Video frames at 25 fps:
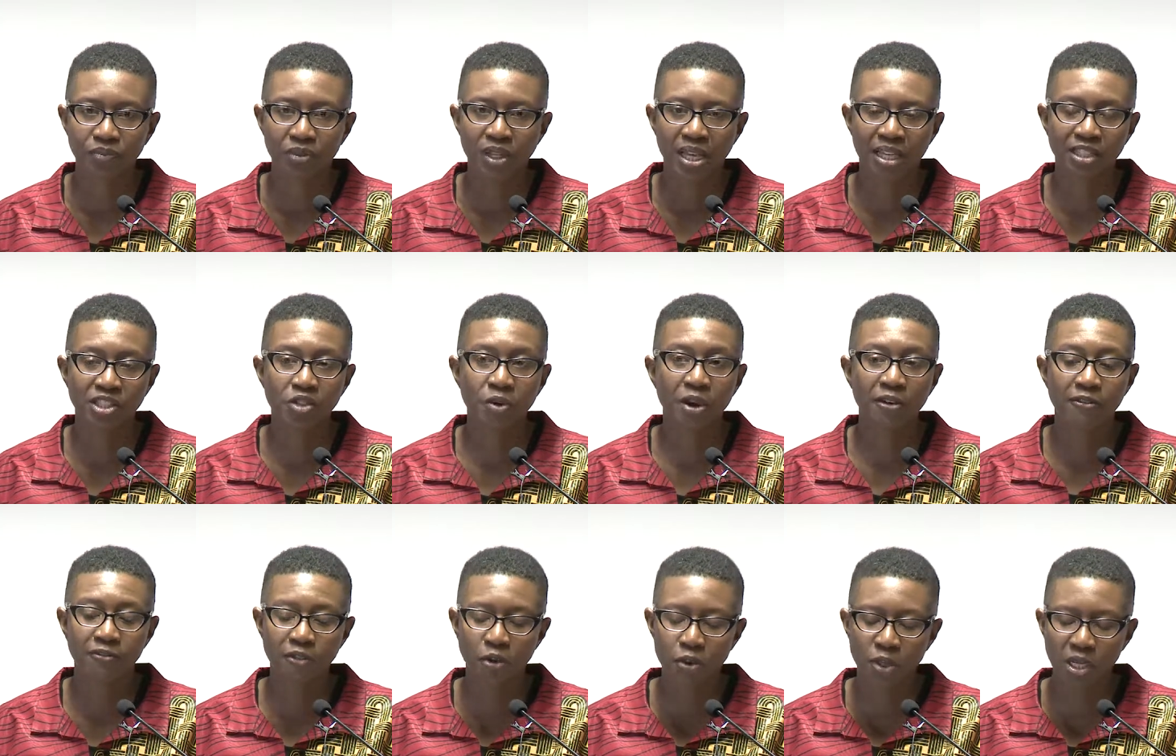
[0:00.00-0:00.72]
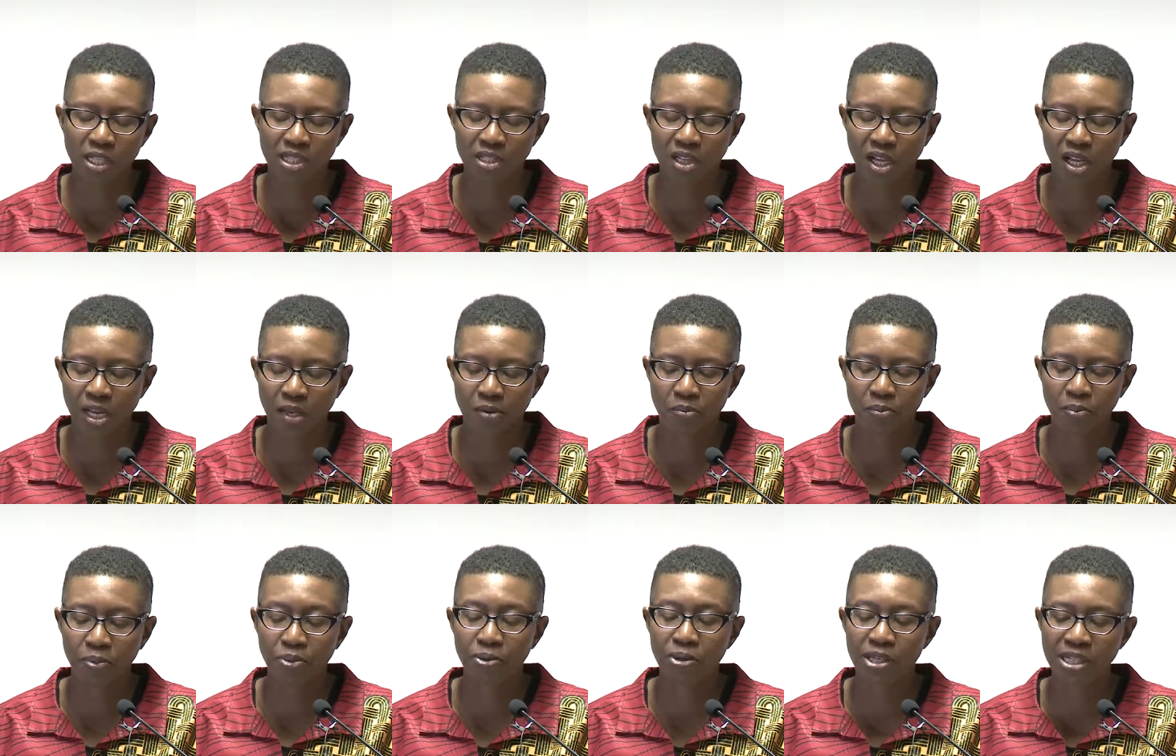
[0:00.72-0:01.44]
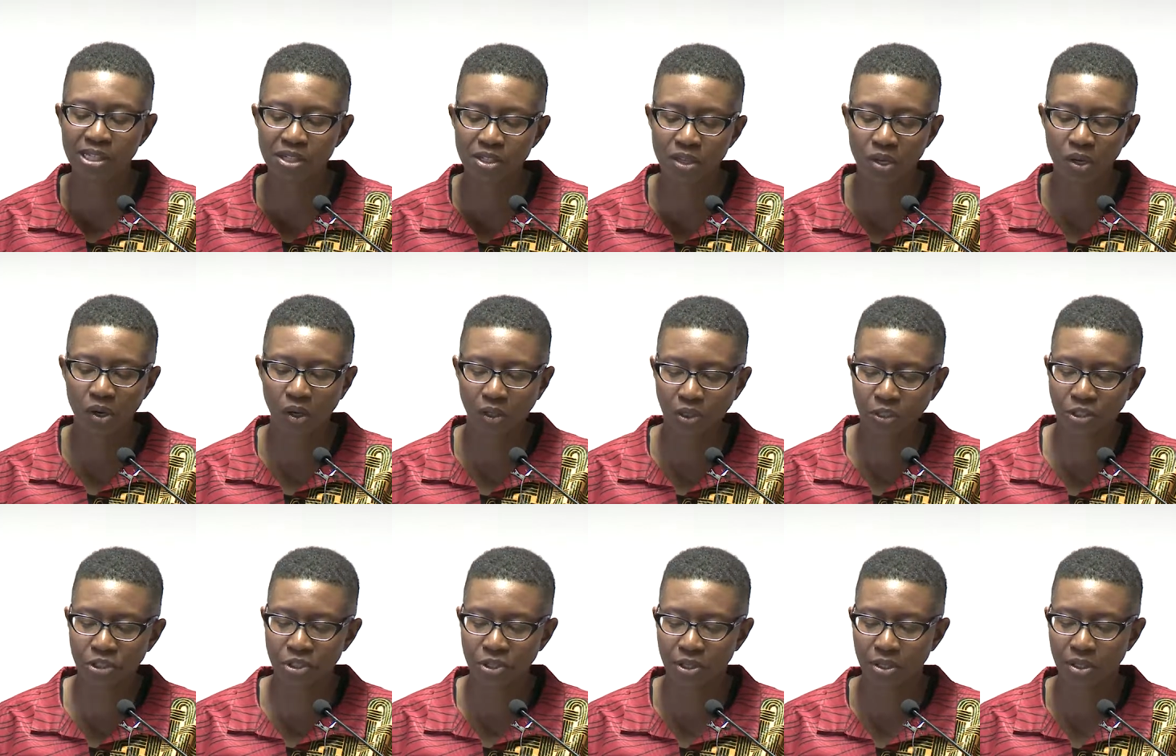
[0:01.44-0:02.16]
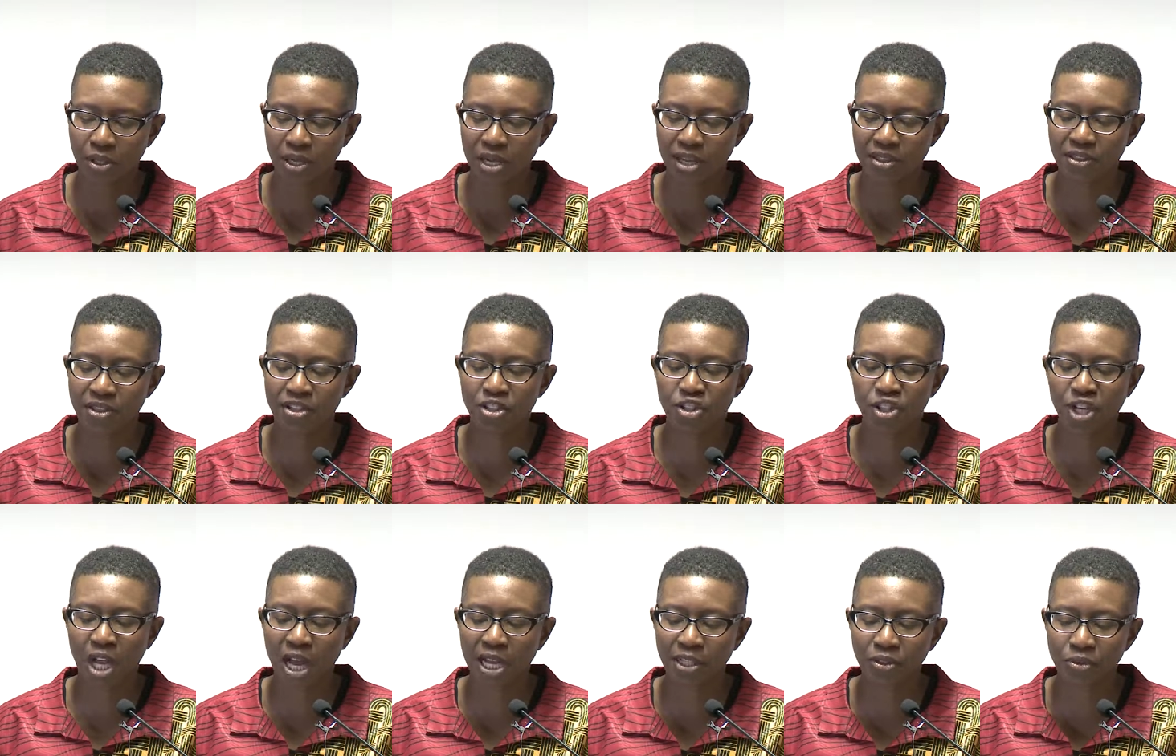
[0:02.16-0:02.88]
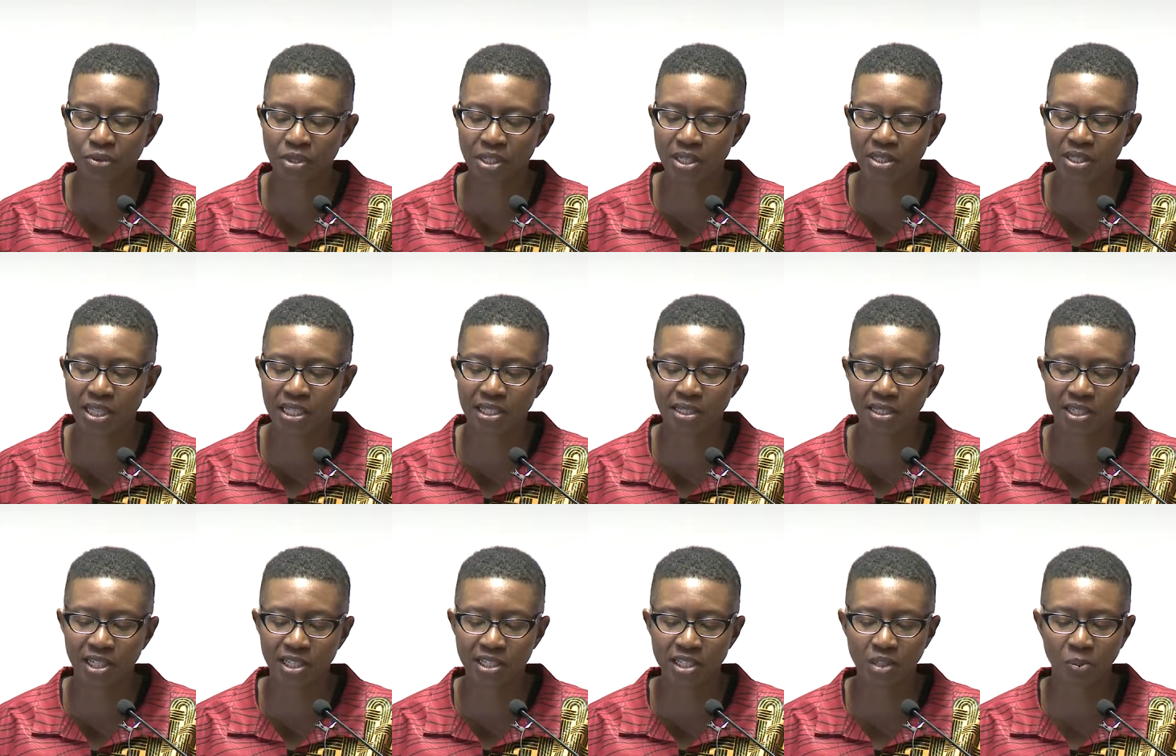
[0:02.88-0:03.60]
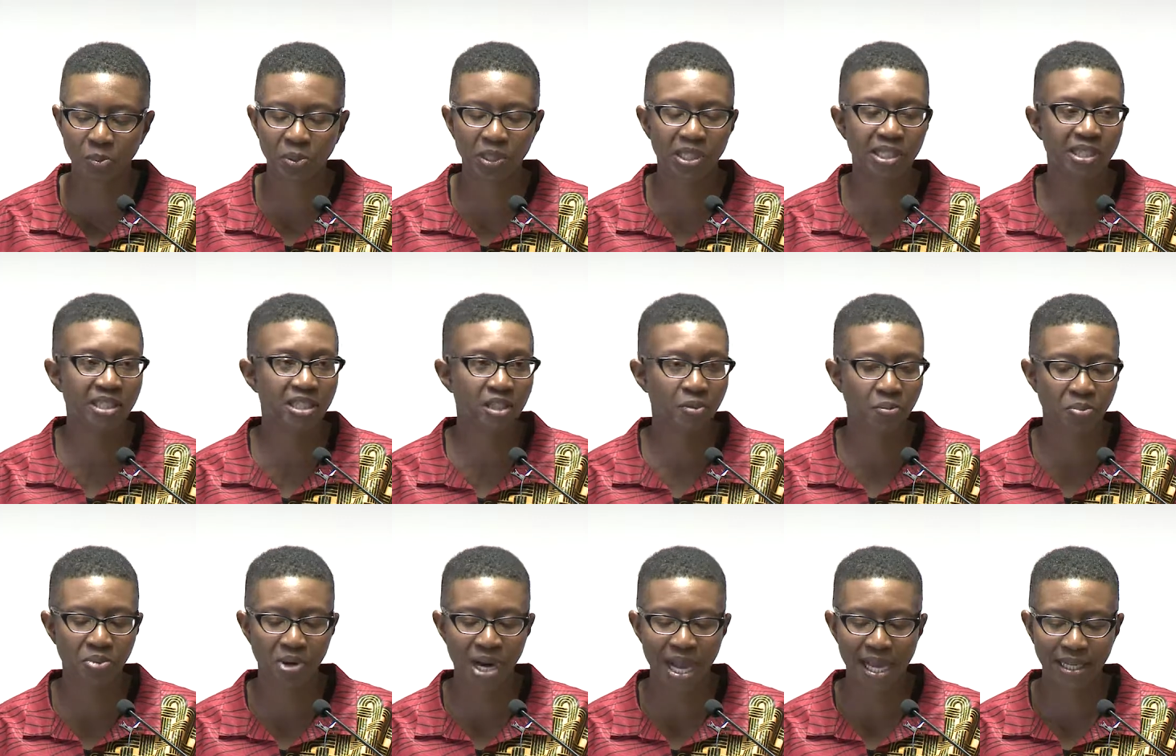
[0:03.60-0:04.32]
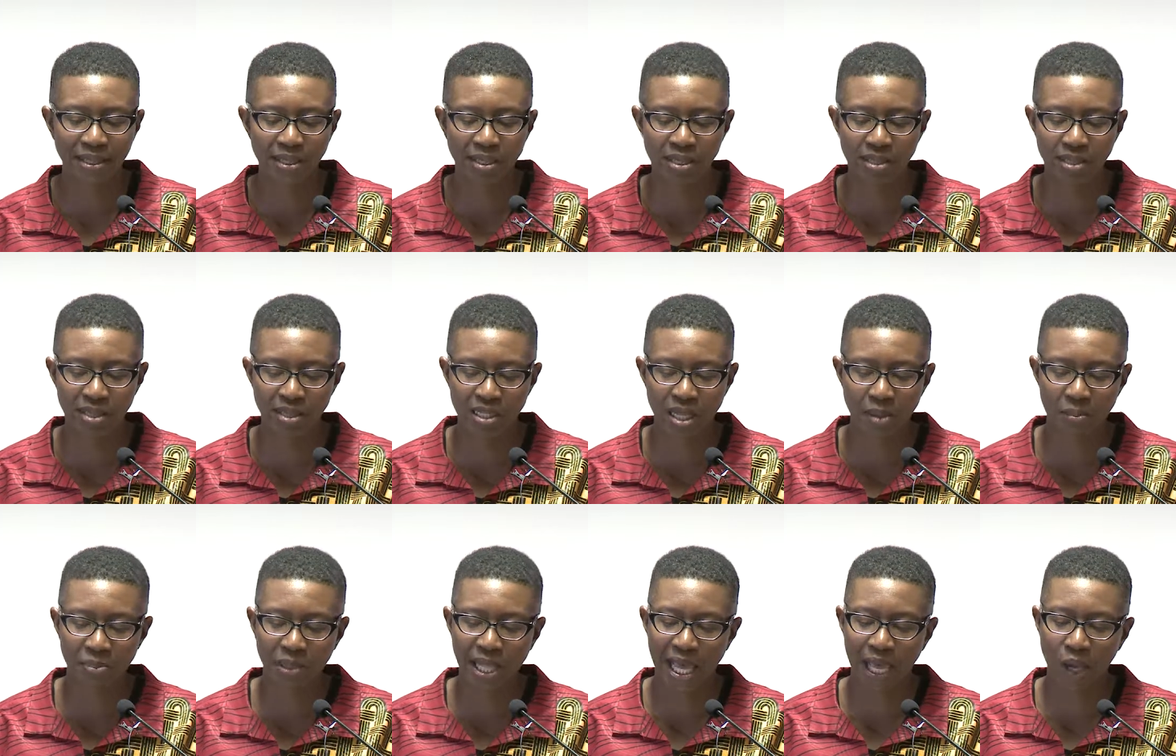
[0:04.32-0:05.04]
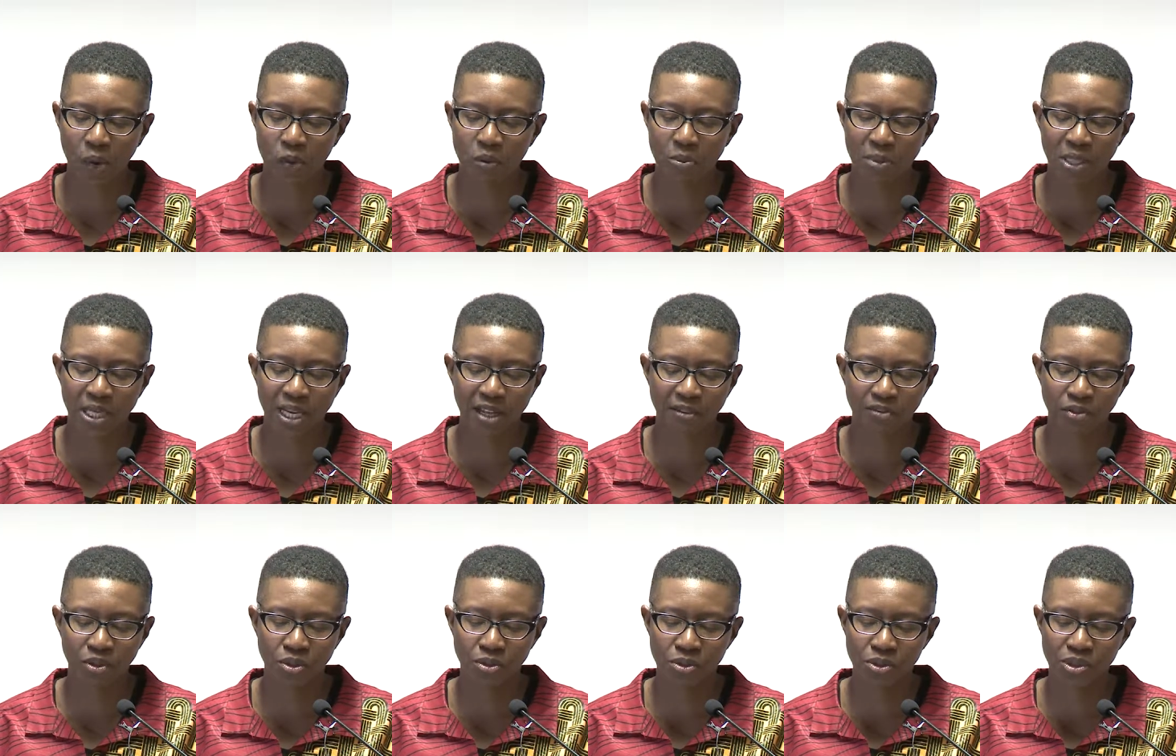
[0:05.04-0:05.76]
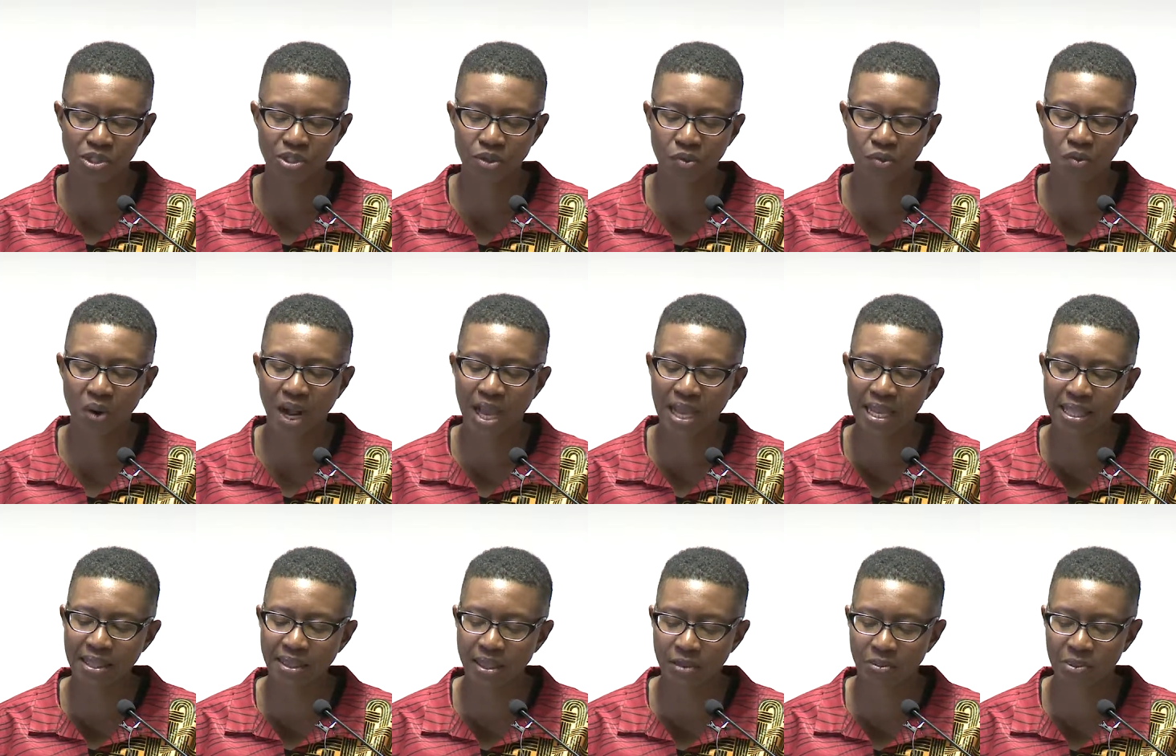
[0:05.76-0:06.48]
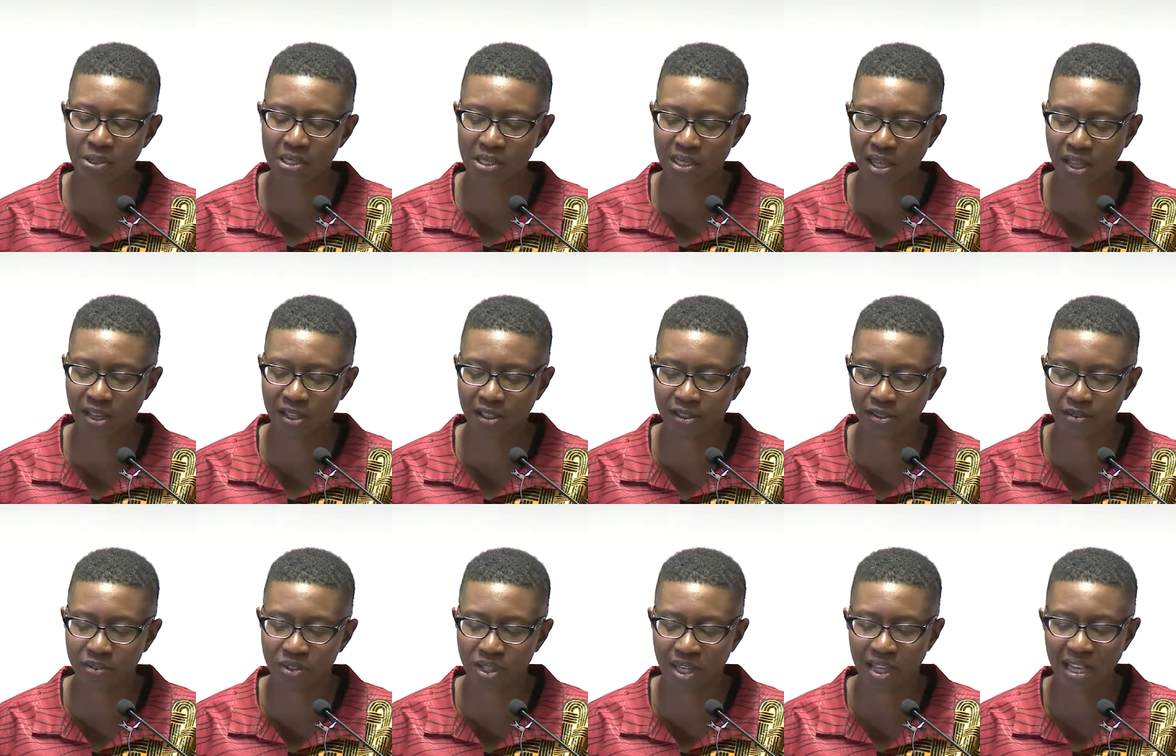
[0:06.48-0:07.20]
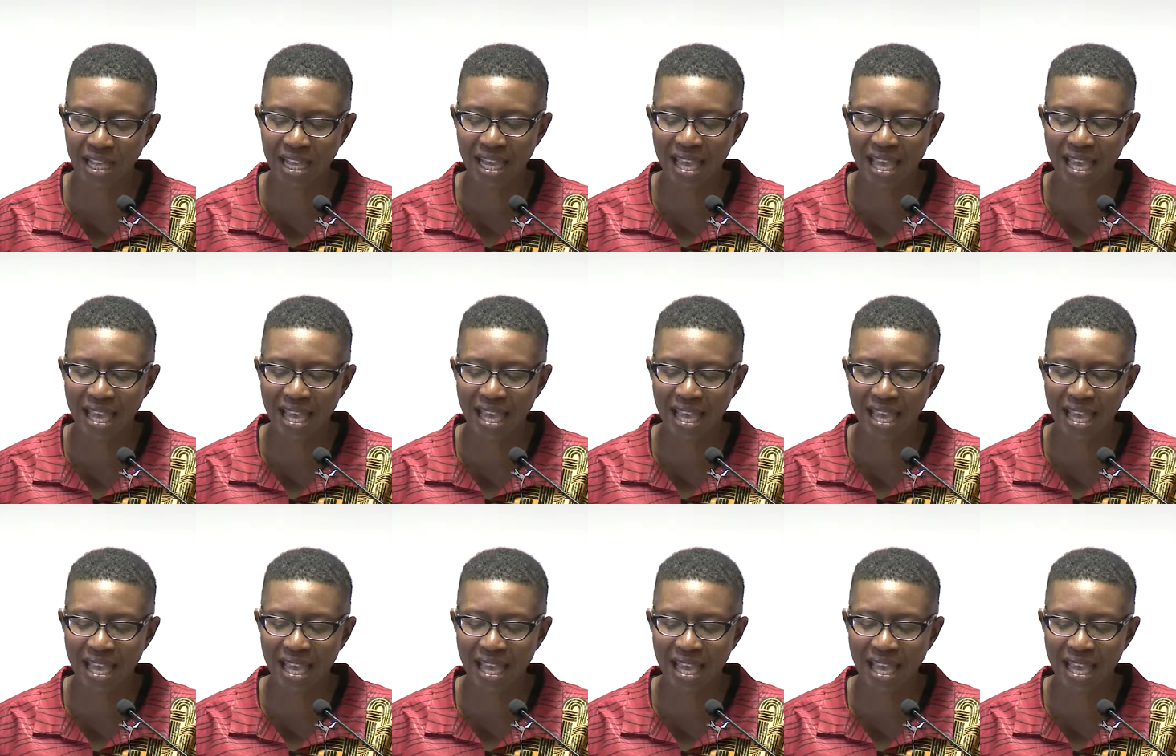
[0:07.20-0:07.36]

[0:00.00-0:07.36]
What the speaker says: And so I focus on print culture and the genres and disciplines and practices that Black women have used to write themselves